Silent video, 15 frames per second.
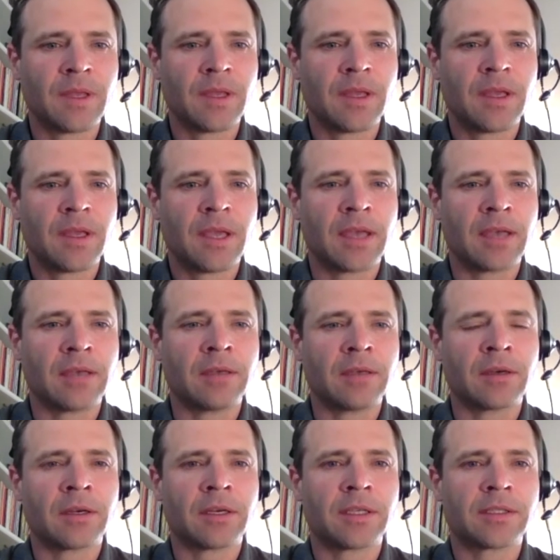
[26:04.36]
and
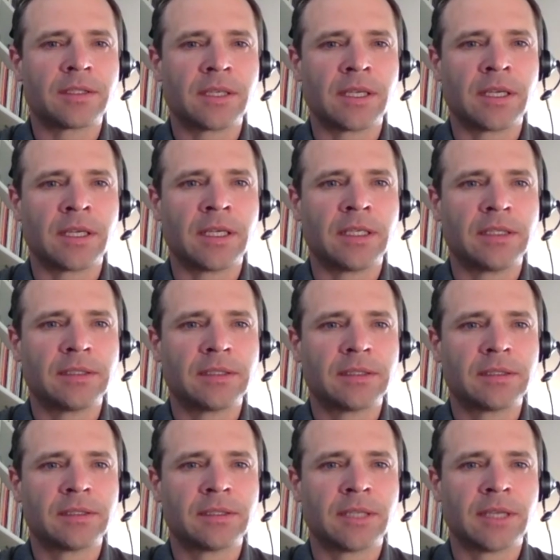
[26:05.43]
you're going to see
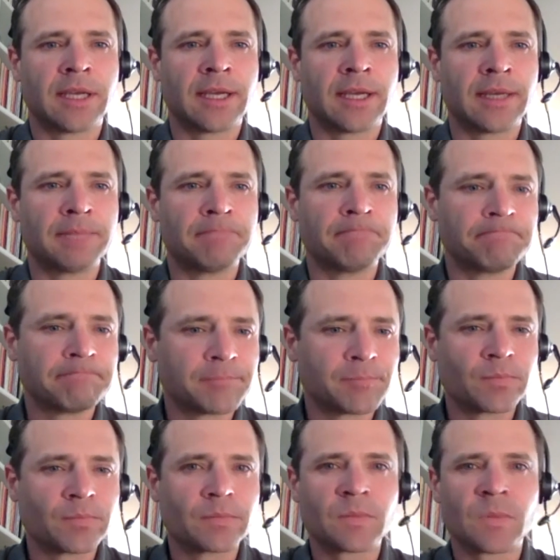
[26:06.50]
um,
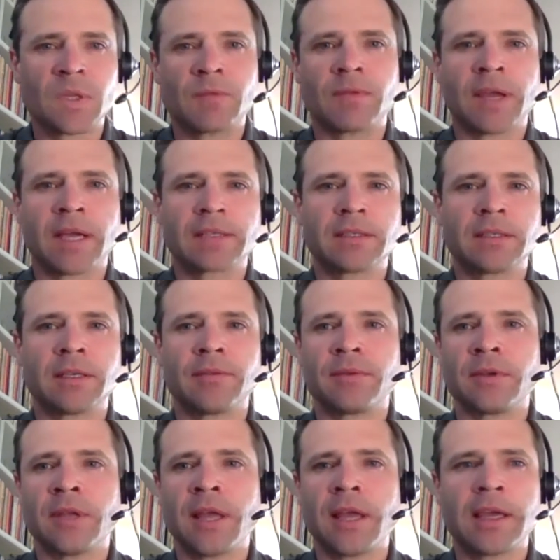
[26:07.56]
in fact, if
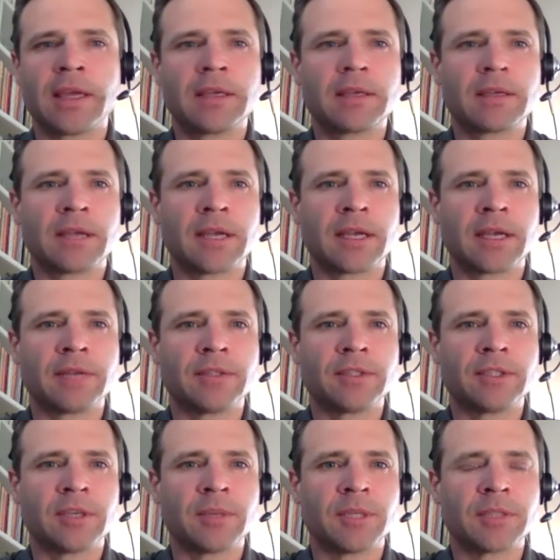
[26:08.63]
you'd like, I can even
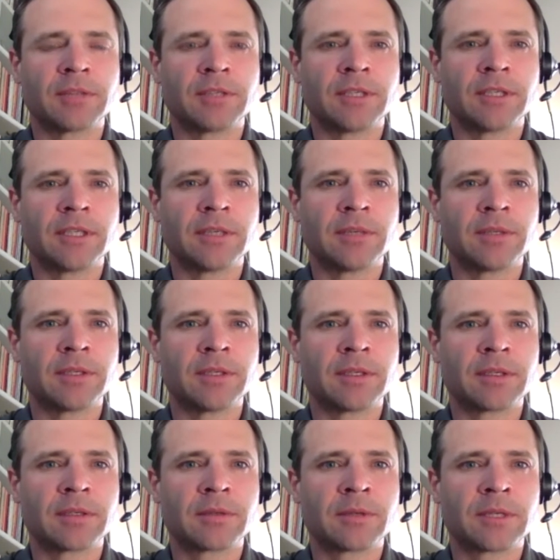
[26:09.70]
share my screen here with you
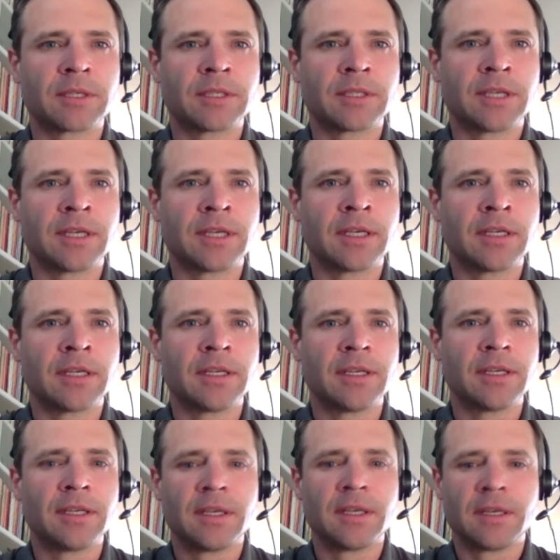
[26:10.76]
quickly, Tanya.
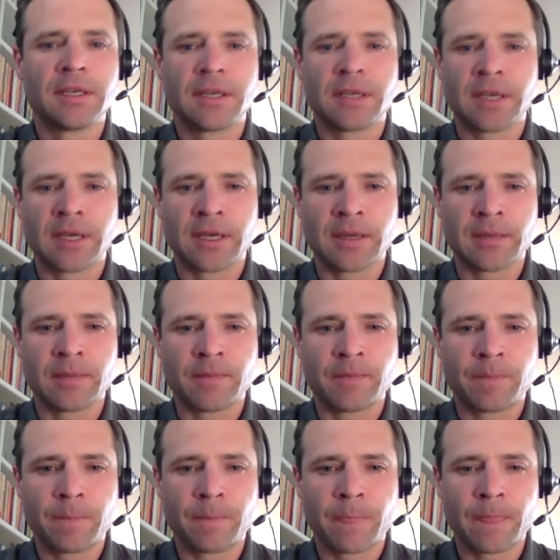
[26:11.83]
Um,
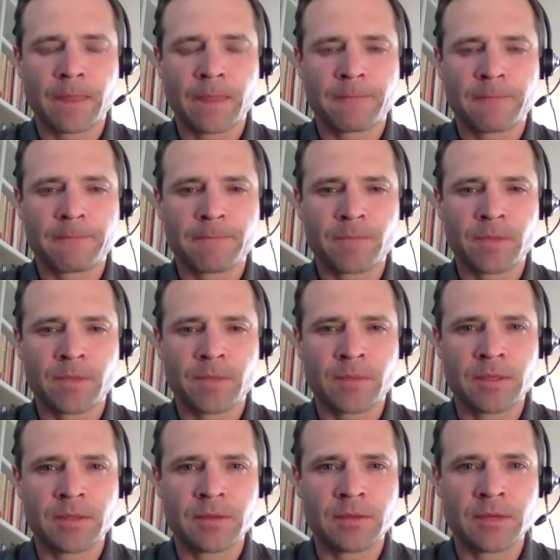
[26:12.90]
let me
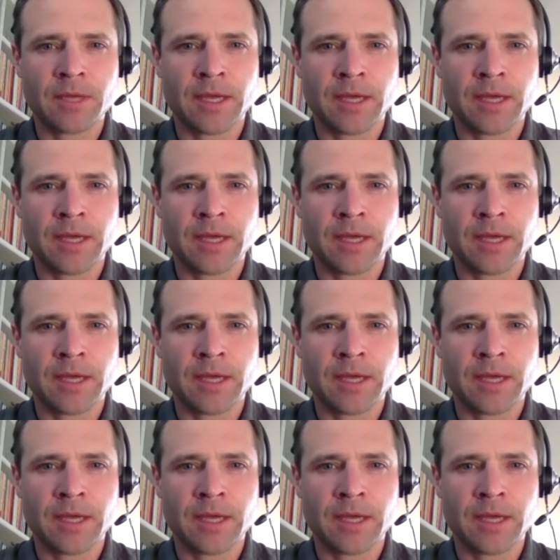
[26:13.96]
do that.